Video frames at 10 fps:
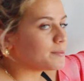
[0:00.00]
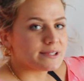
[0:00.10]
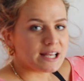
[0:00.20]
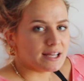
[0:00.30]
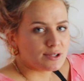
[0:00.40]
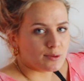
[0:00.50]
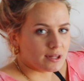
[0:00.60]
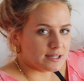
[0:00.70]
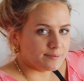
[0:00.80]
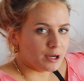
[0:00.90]
obsessed
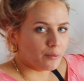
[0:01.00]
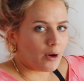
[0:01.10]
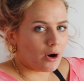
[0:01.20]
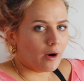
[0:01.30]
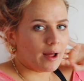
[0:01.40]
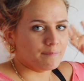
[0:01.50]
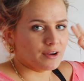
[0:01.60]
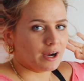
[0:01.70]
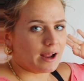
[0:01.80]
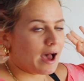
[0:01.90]
with this mirror wall. I'm
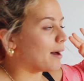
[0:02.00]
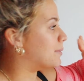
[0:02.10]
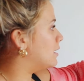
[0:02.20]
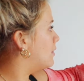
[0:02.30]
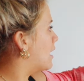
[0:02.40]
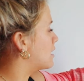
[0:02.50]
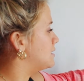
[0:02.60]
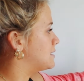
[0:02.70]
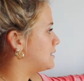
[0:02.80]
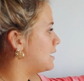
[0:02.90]
very happy that I
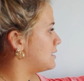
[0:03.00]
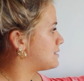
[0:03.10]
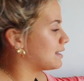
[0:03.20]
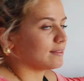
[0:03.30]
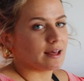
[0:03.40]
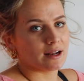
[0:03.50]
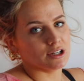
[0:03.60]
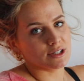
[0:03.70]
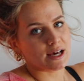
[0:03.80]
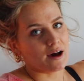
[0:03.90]
did this. And then I
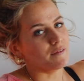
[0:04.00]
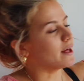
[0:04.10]
just have